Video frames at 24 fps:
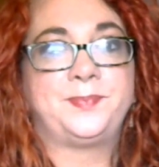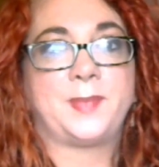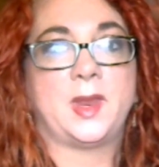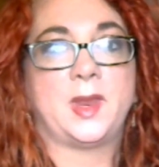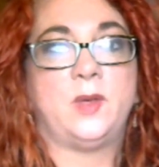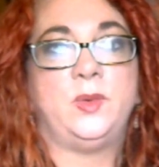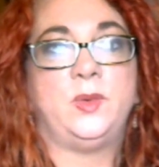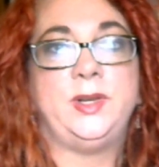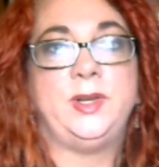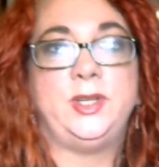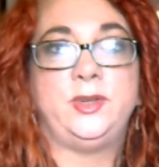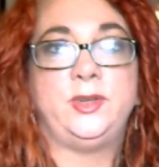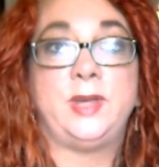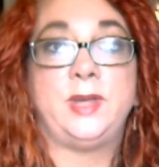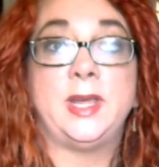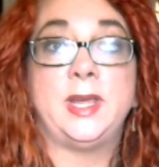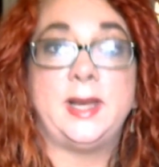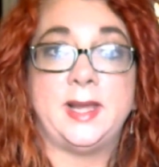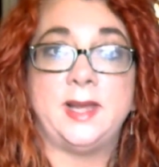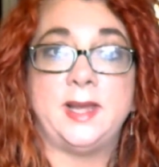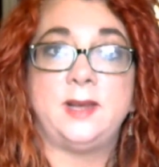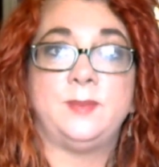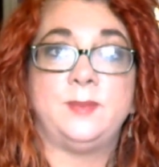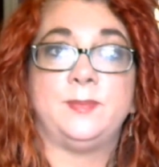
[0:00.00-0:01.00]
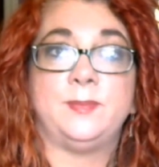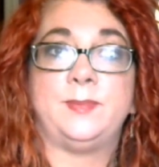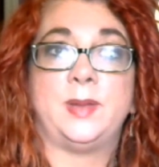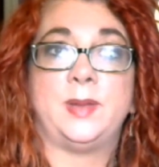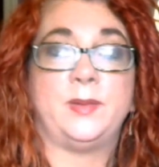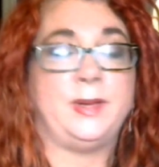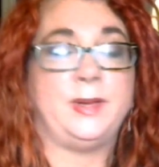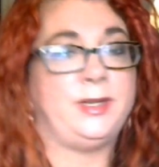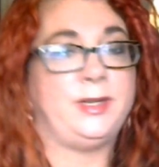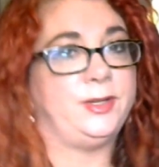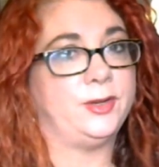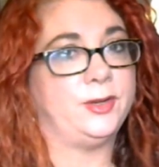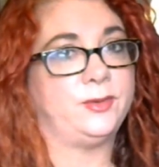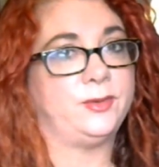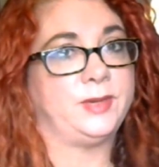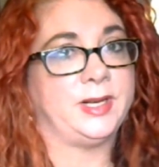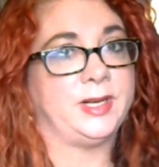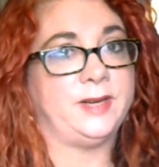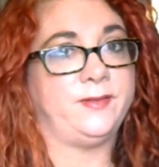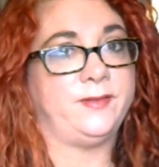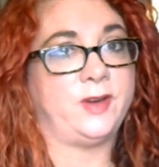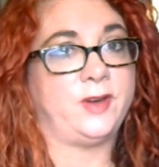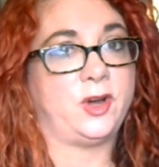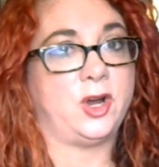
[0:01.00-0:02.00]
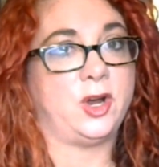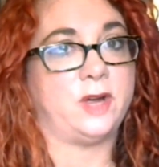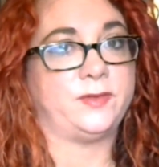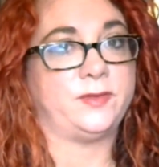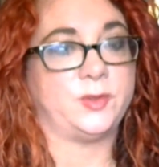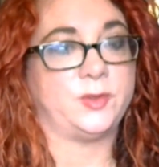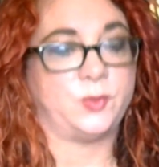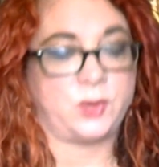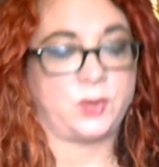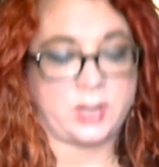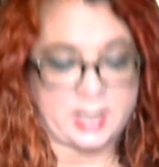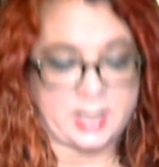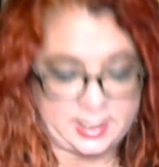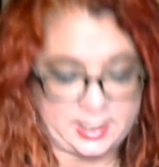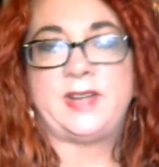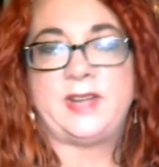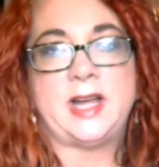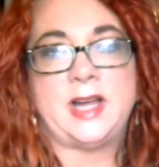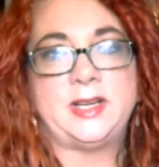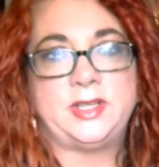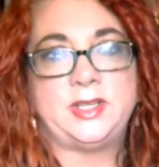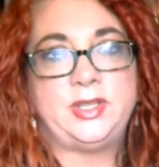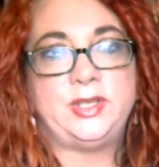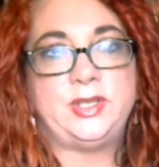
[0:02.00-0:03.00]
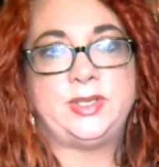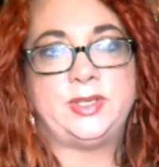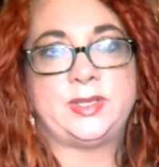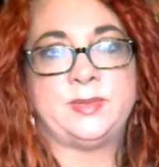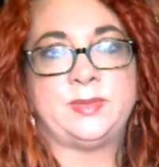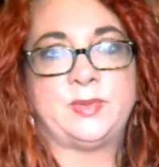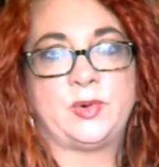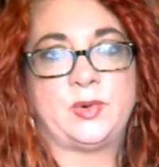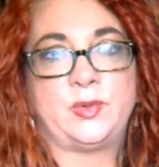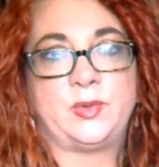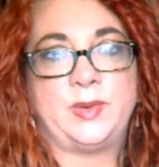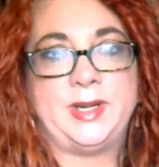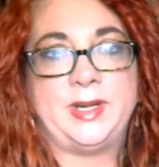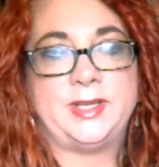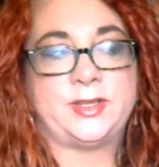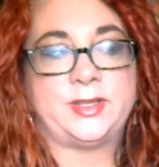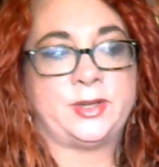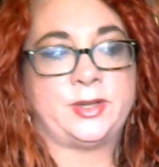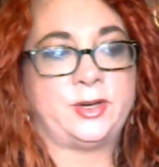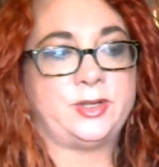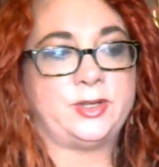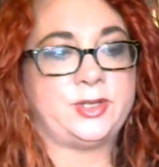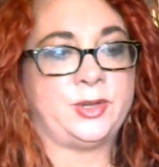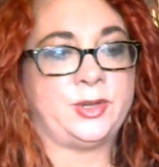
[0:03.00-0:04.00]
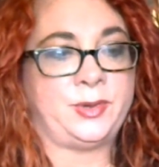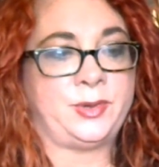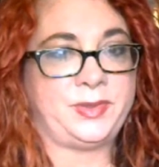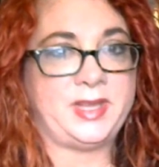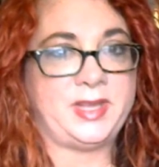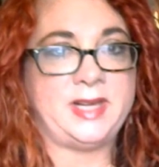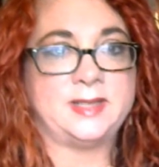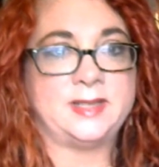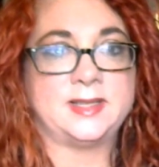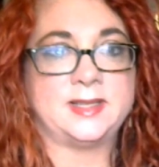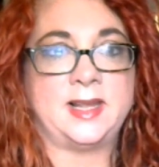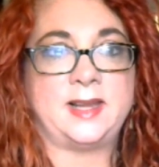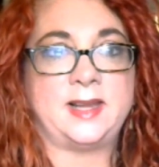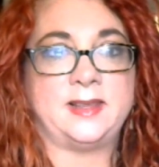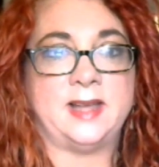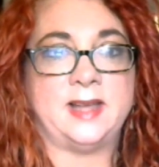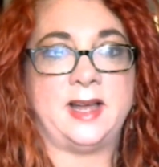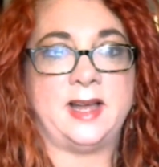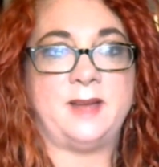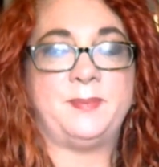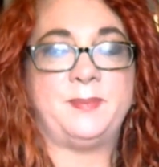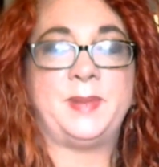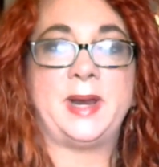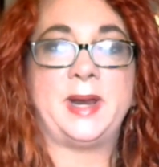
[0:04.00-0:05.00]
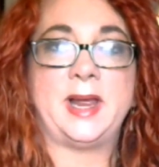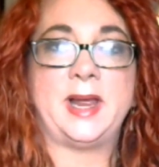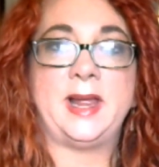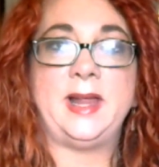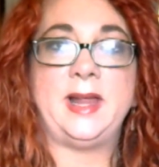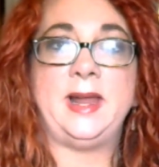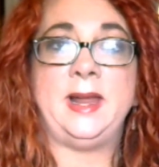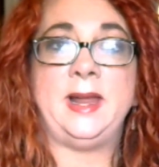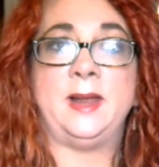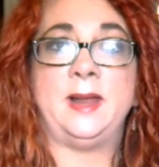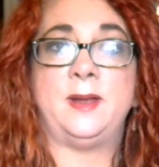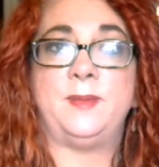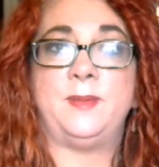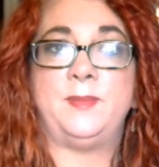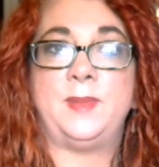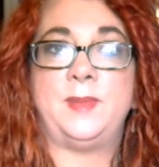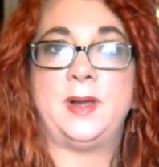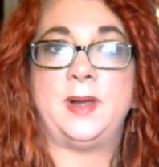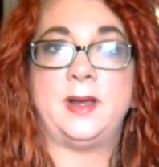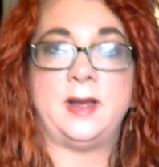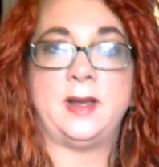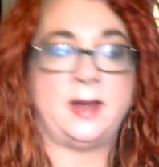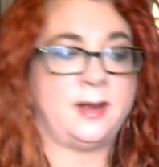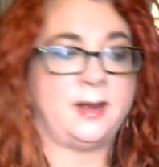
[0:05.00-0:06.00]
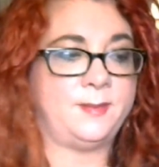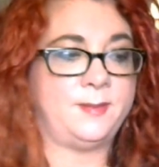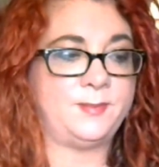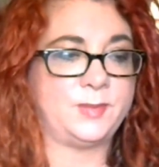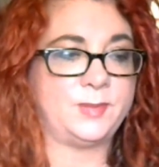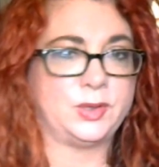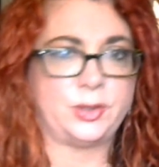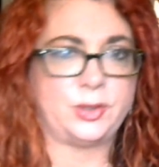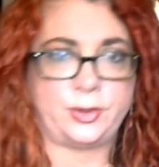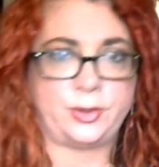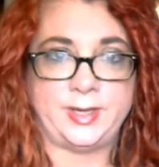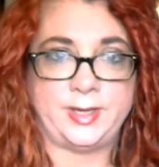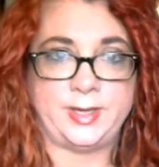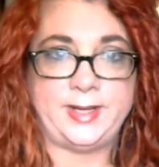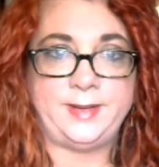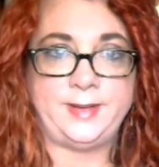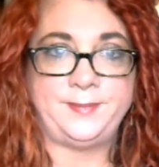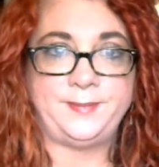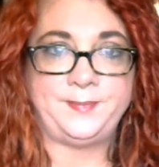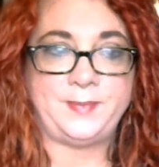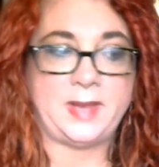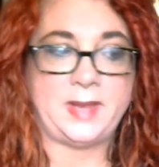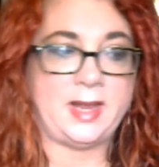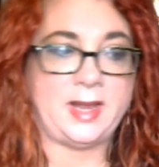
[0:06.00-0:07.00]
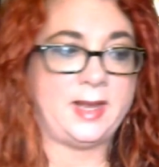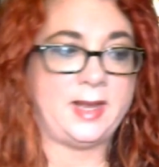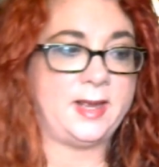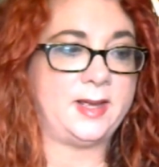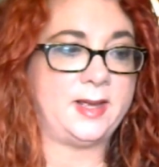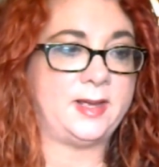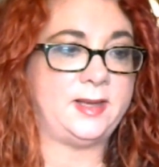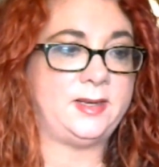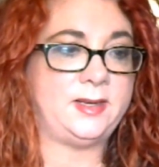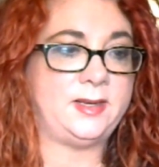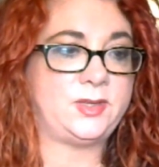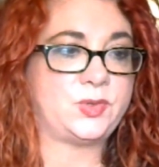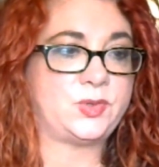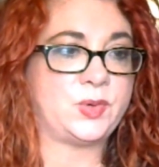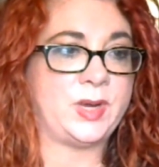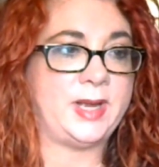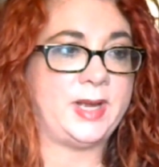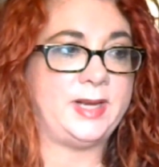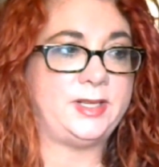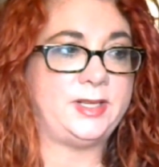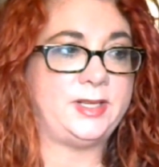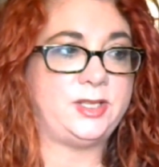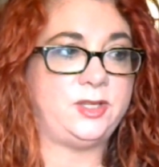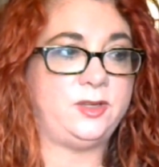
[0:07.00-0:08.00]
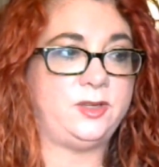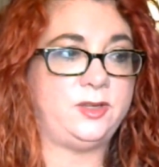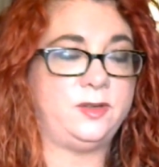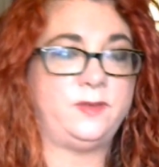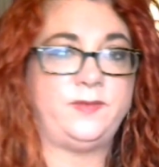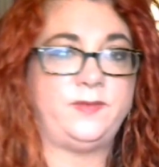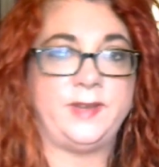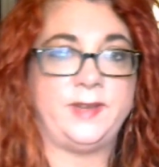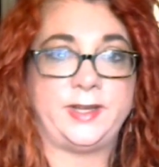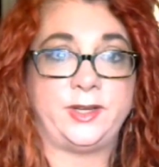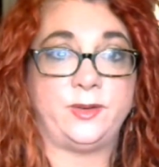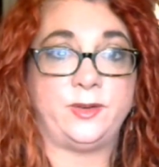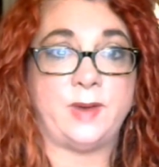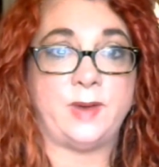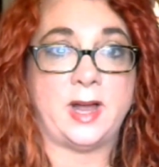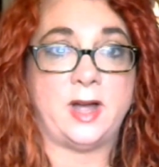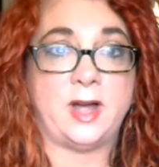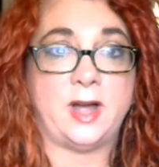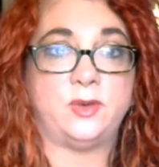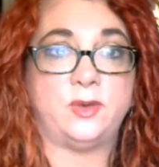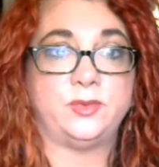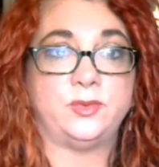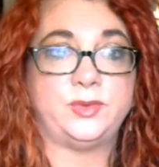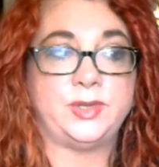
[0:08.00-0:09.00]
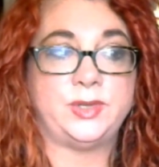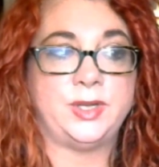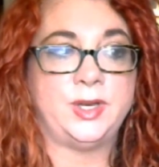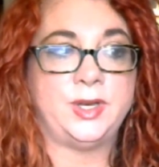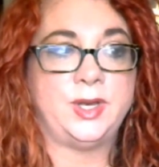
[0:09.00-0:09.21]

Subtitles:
We do get it, but we don't get it very often where I got to do some more research on things like that. But I am learning and trying to figure out